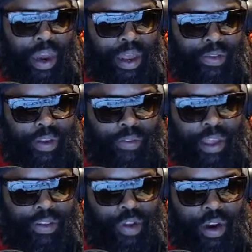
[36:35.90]
And as if
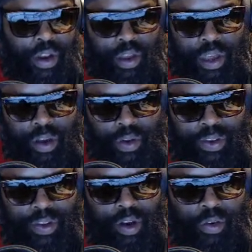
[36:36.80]
they start to
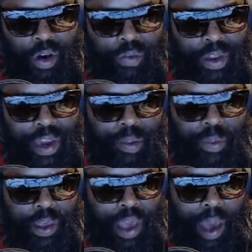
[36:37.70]
increase their growth, then that'd
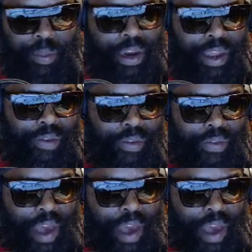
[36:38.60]
be happening even